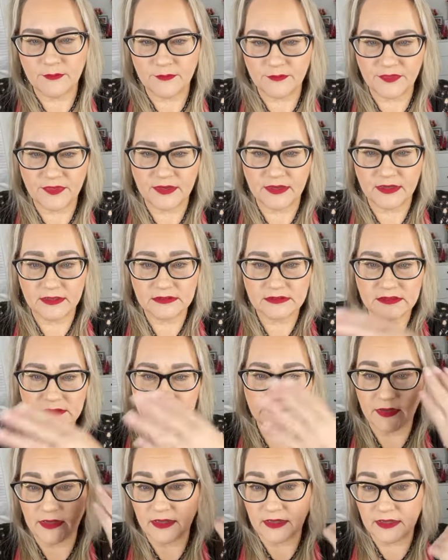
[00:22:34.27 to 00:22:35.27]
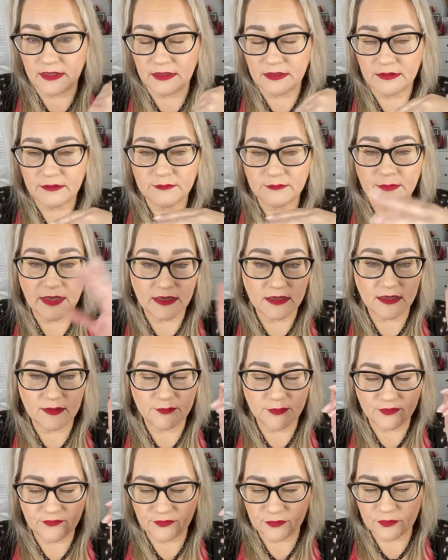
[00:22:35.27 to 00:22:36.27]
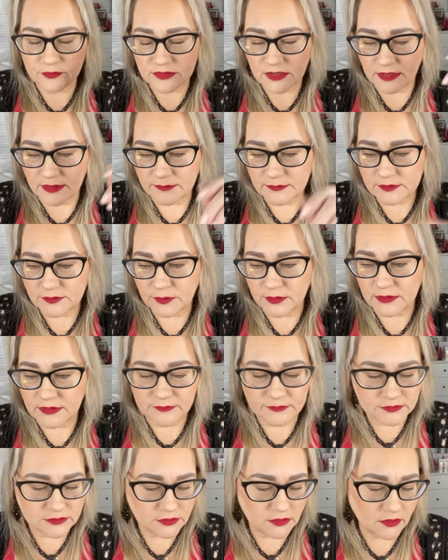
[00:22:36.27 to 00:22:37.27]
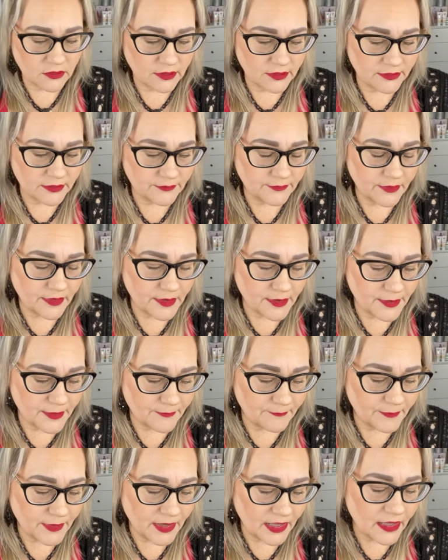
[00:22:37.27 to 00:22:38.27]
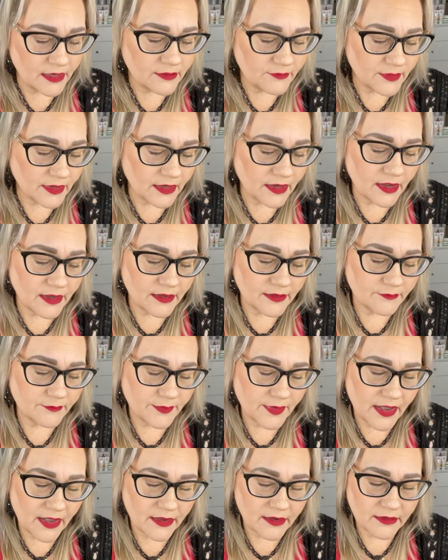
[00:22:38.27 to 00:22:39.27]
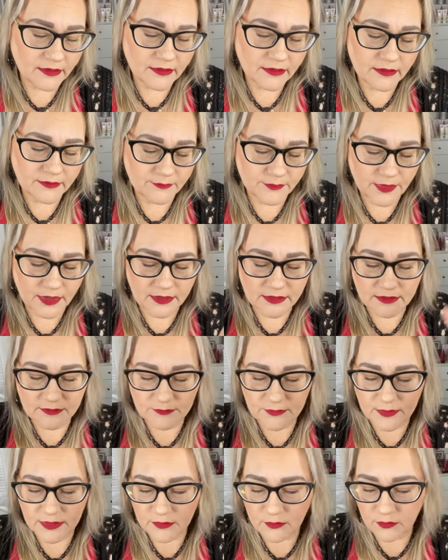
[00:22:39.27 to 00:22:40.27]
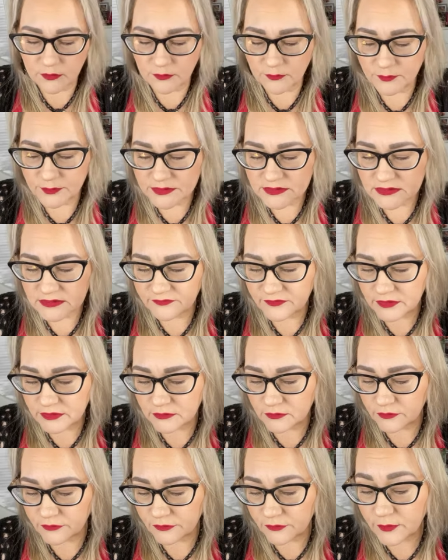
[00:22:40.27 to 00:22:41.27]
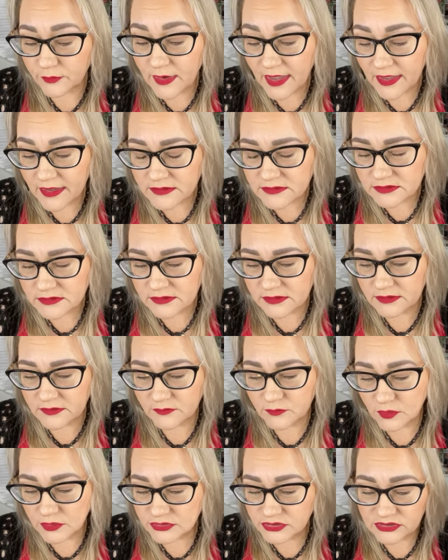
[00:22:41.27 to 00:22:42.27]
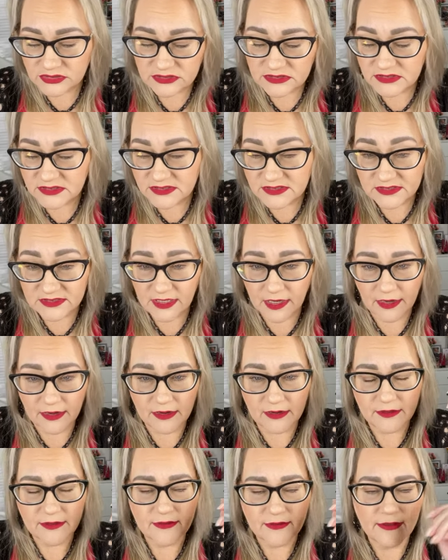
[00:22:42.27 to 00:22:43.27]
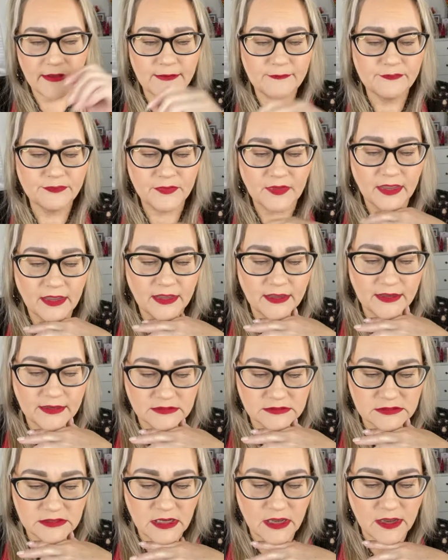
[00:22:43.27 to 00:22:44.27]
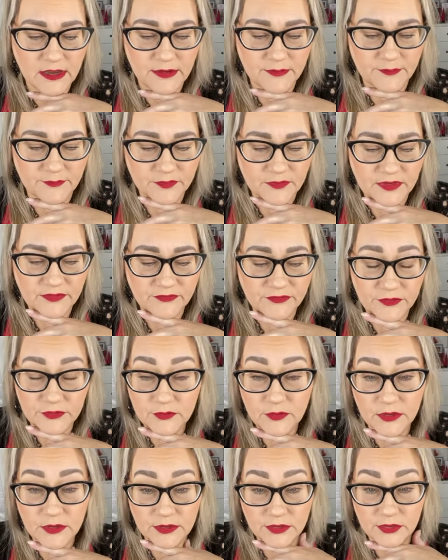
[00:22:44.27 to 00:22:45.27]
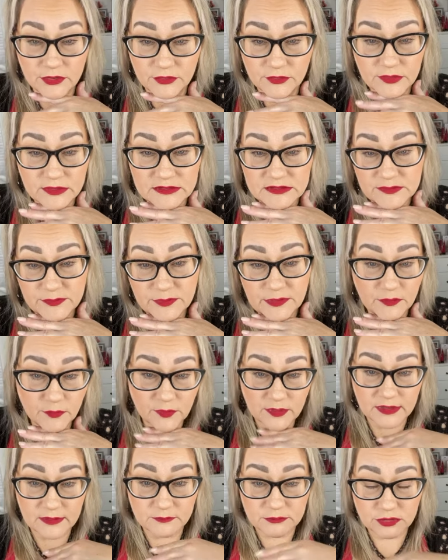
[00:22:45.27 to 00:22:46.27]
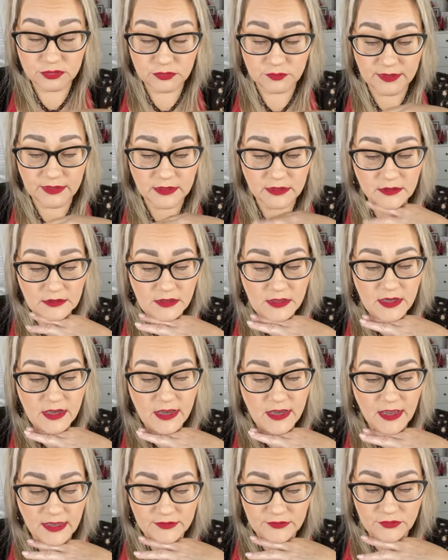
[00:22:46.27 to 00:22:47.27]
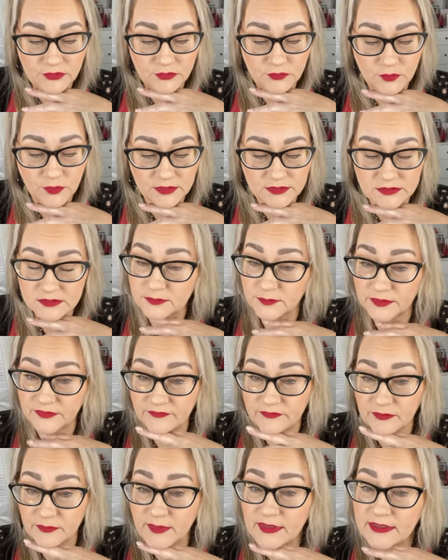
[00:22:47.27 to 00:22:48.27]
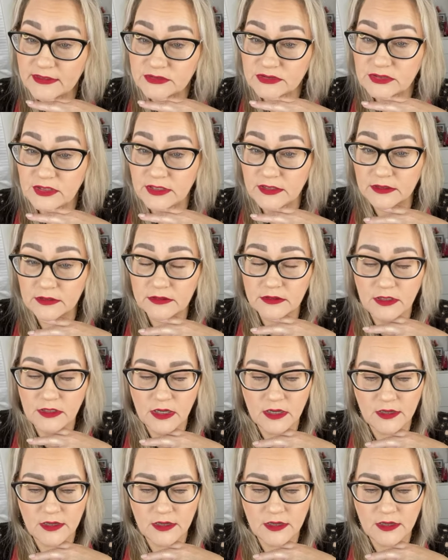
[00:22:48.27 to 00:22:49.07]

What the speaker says: thing. I did my makeup a few times while I was gone. But anyway, I am back. I'm back in my home, Pacific Northwest in Washington State. And if you are curious about what I'm doing and you want some information,